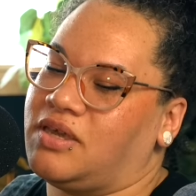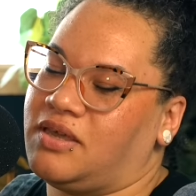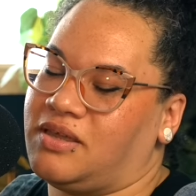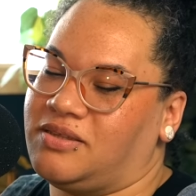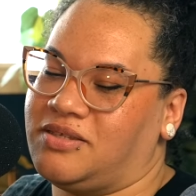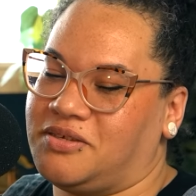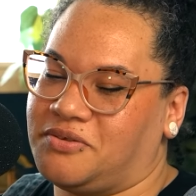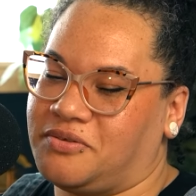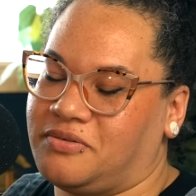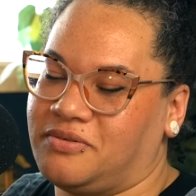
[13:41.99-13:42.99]
it
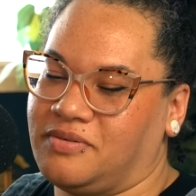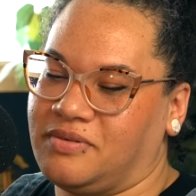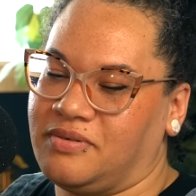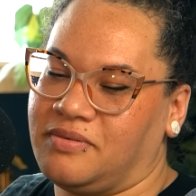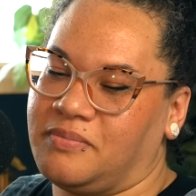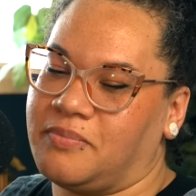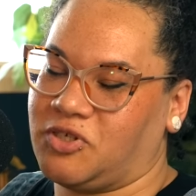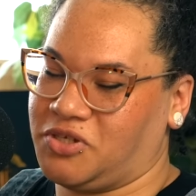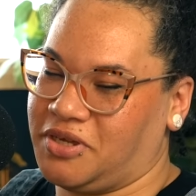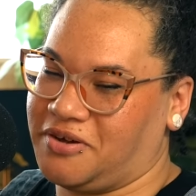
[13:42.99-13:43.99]
until
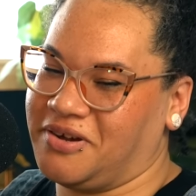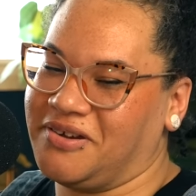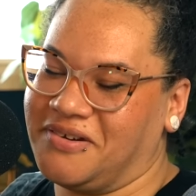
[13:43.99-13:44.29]
much later.